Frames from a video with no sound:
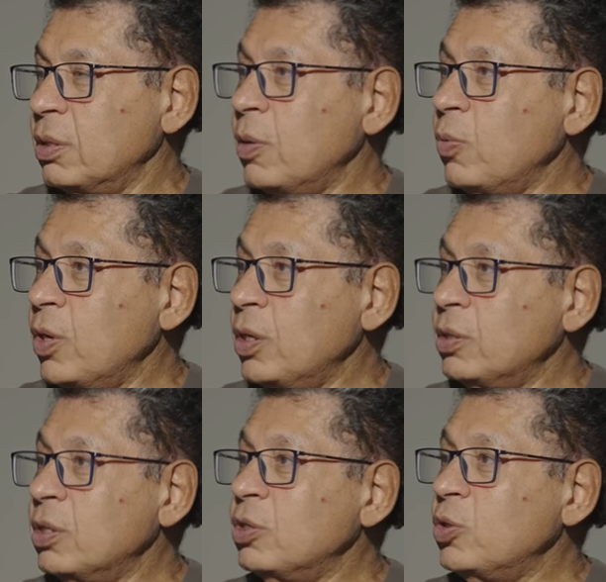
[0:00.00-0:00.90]
The
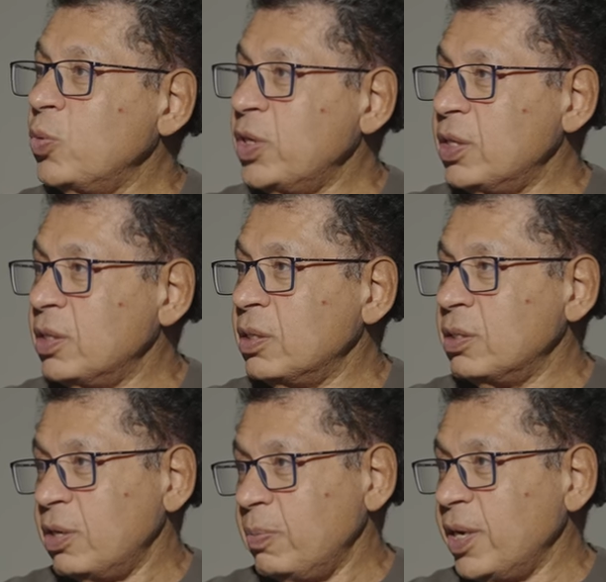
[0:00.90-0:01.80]
world to witness
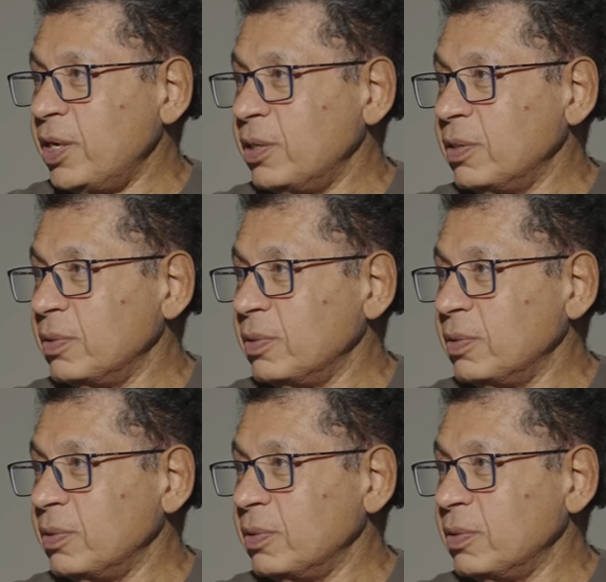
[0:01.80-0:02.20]
their pain.